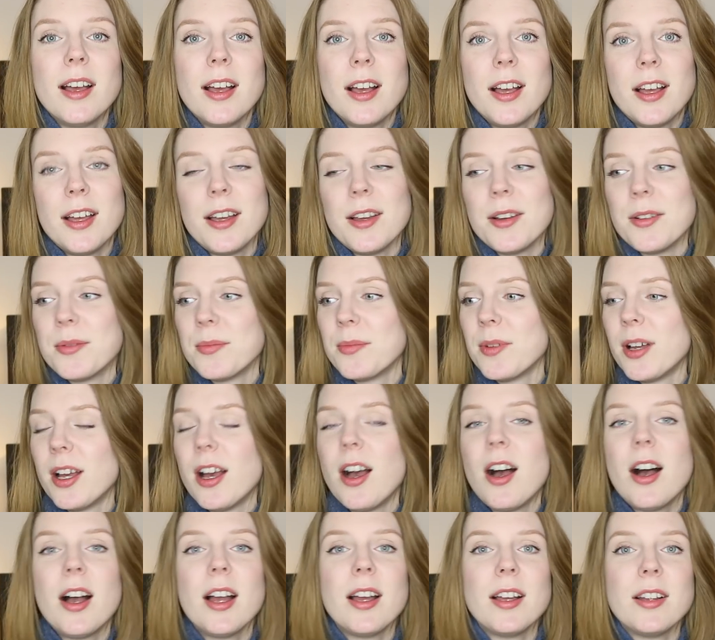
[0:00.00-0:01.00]
uh, a
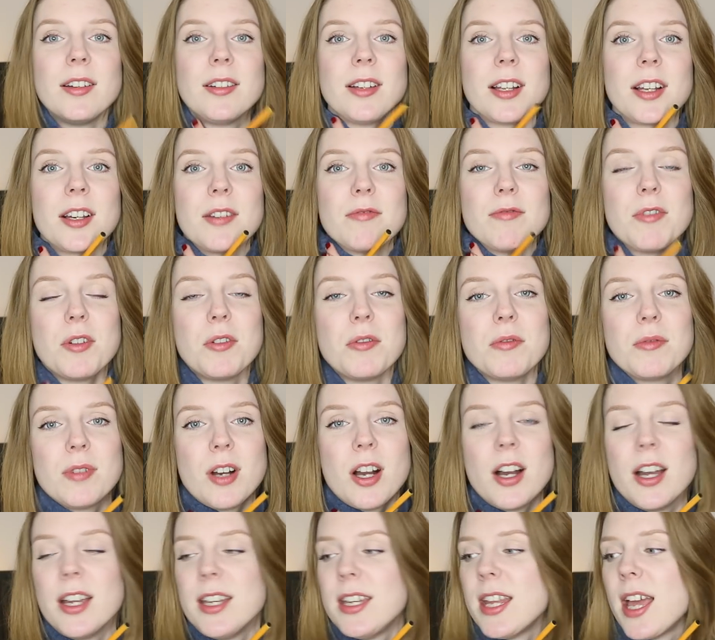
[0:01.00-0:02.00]
high, uh, like a roll,
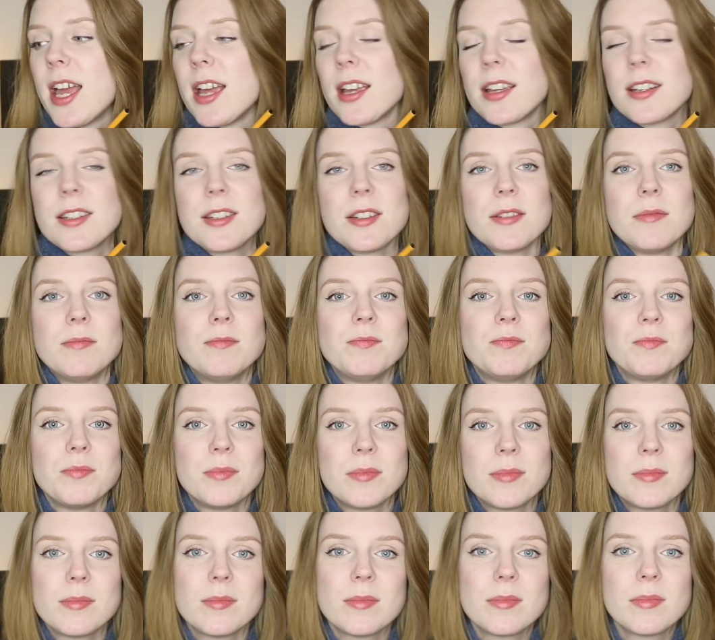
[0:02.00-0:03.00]
high-necked,
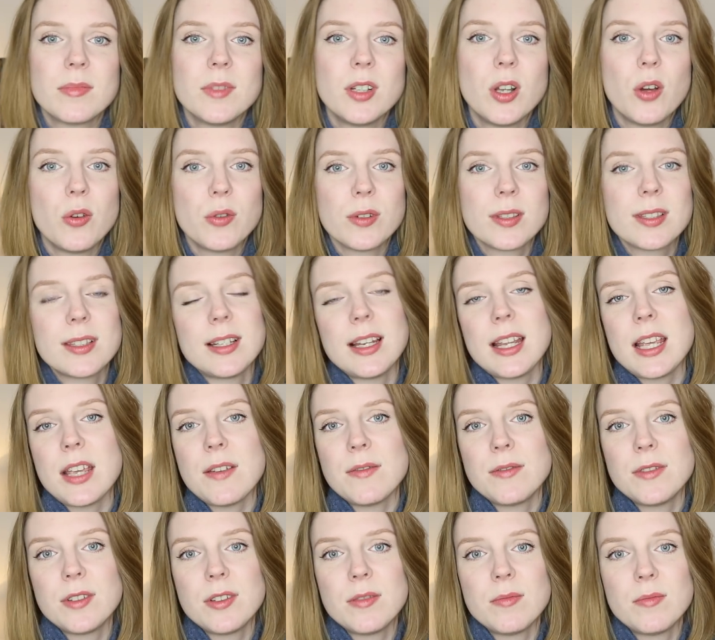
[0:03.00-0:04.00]

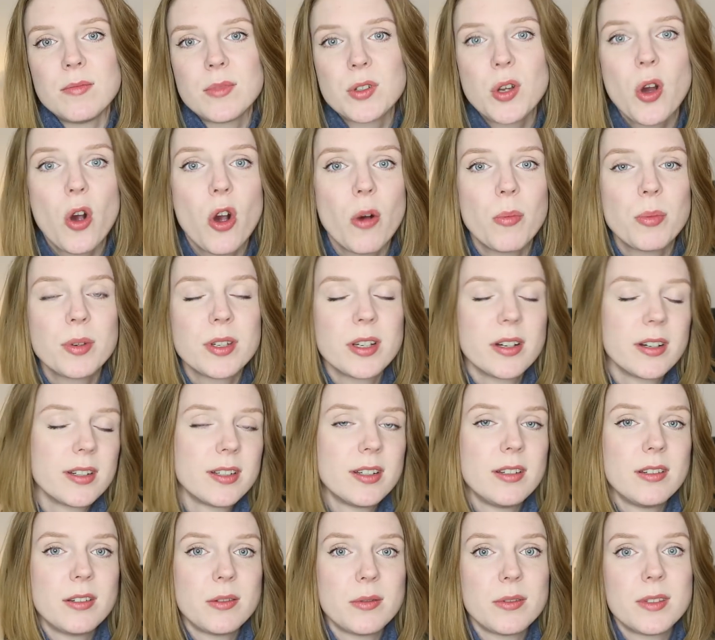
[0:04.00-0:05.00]
long-sleeved top
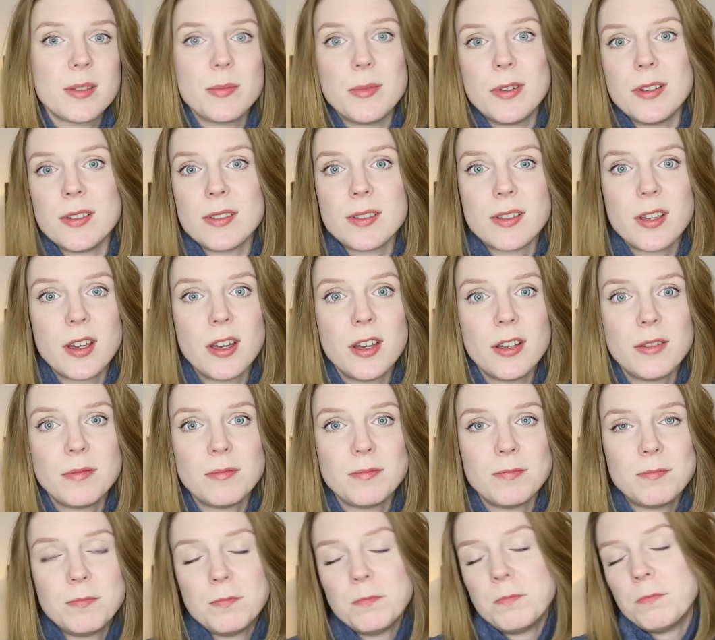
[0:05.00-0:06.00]
tucked into a smart skirt.
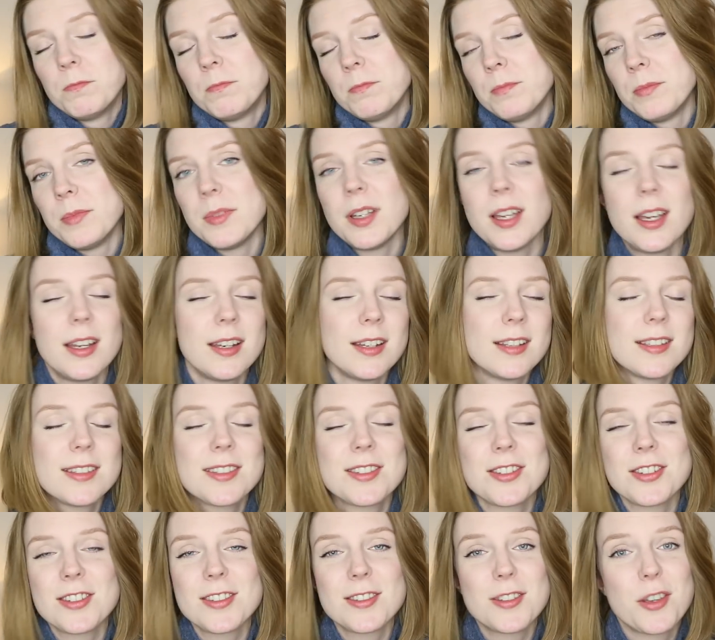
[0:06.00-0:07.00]
And
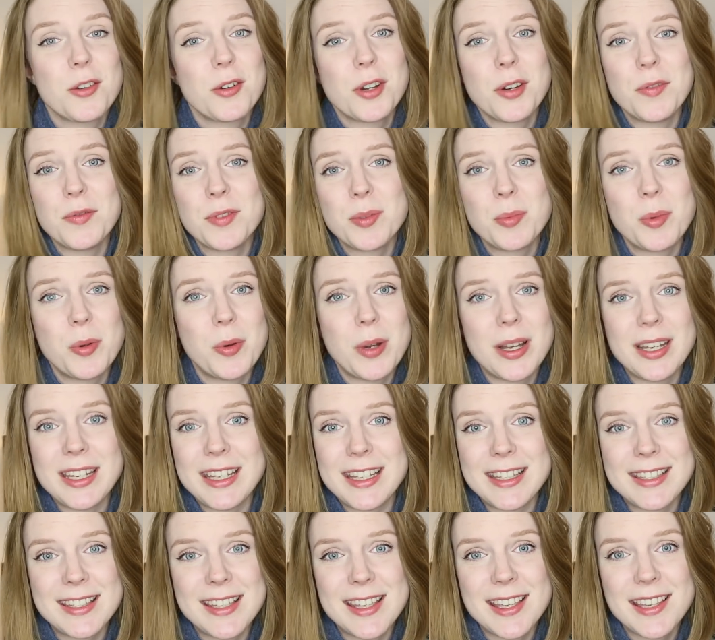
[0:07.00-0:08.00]
it's just so comfortable and
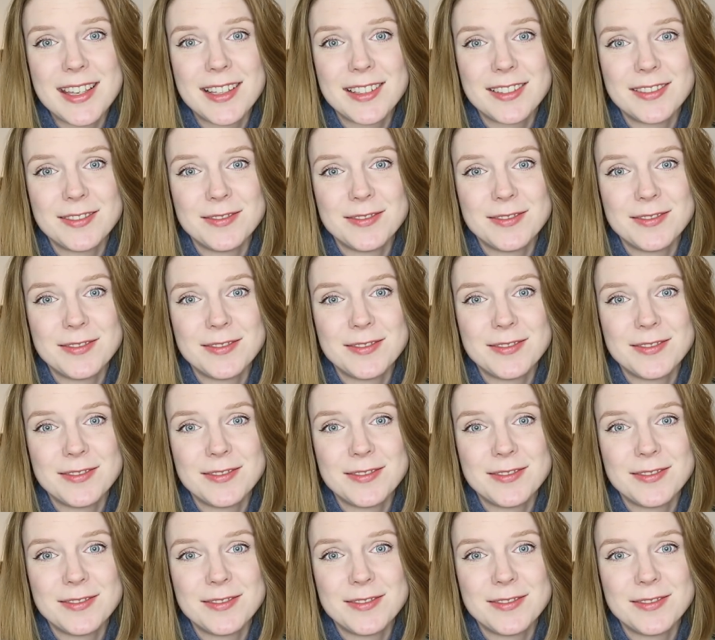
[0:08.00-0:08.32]
easy.